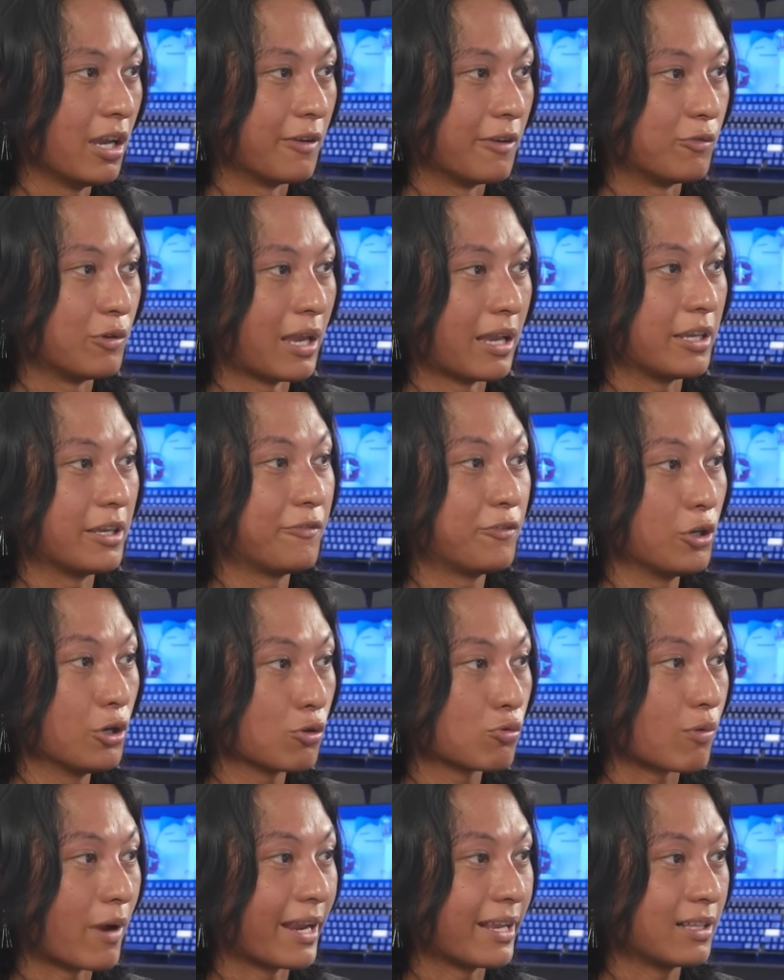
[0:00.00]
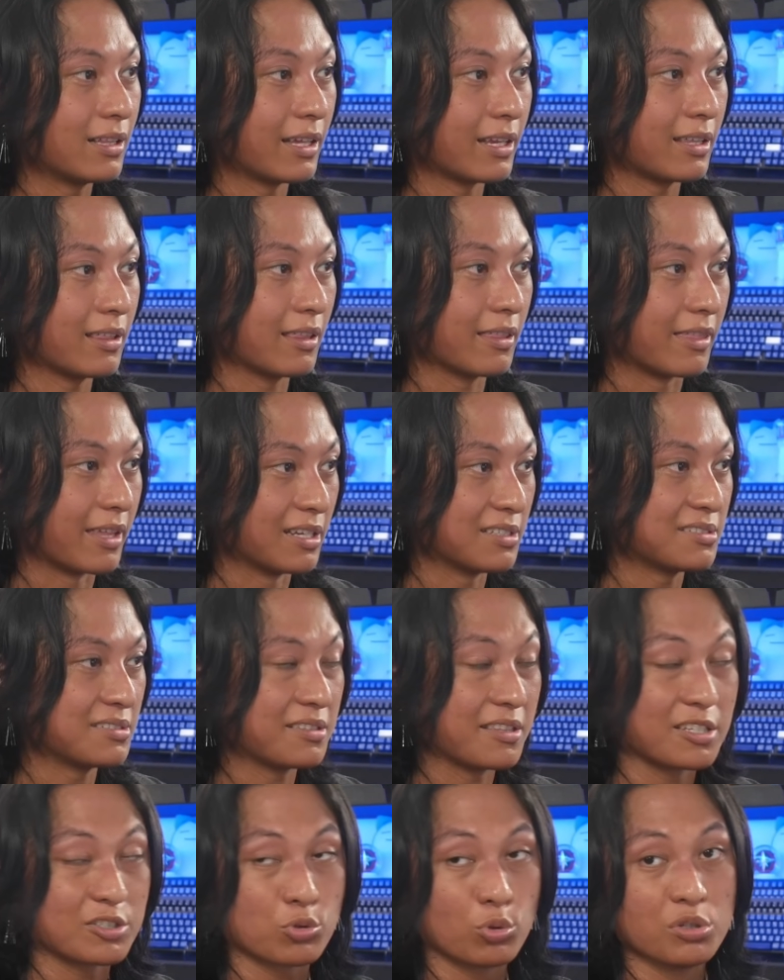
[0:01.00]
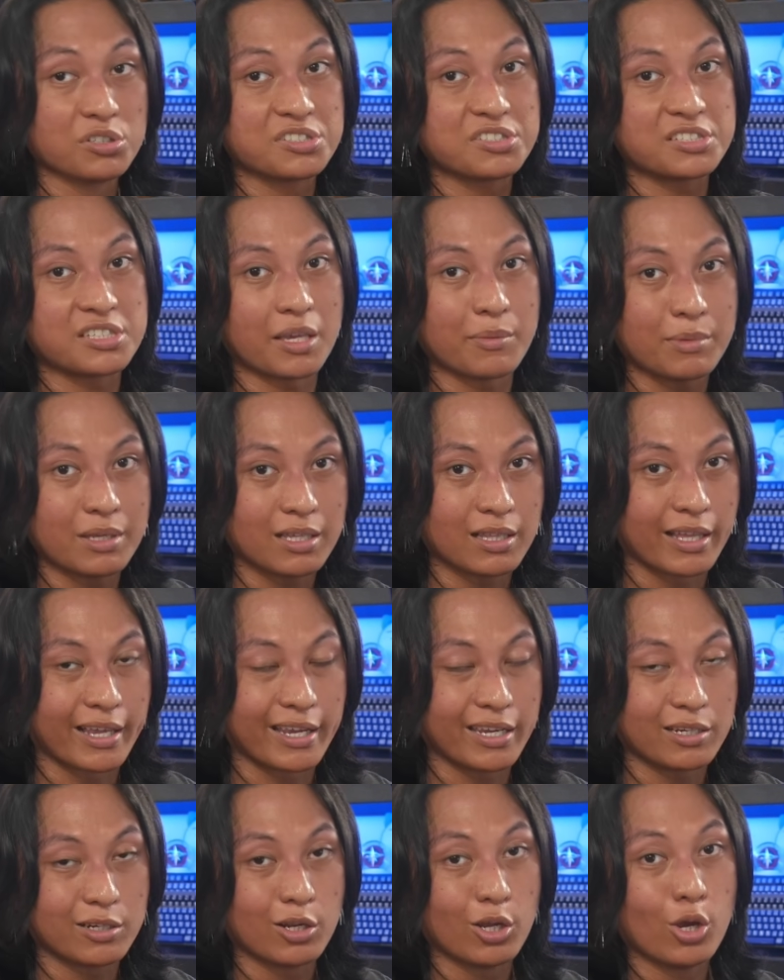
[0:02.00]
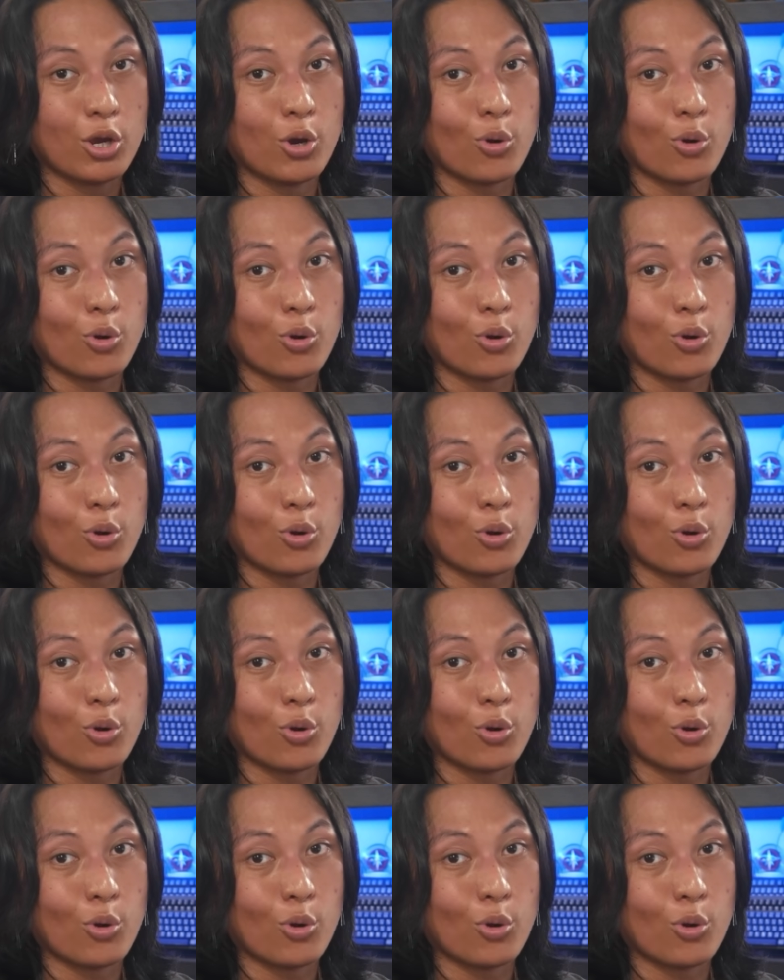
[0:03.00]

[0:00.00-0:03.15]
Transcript: If you right click this, this will simulate